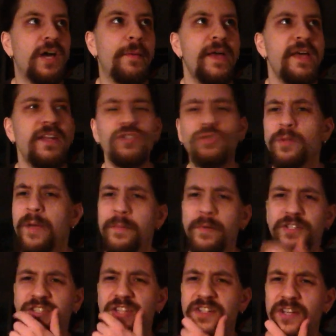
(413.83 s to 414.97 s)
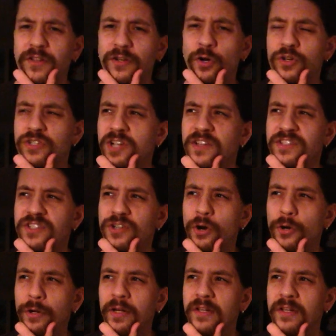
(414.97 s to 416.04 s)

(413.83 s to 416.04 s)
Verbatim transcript: Um, it doesn't really make much sense how the curse got started,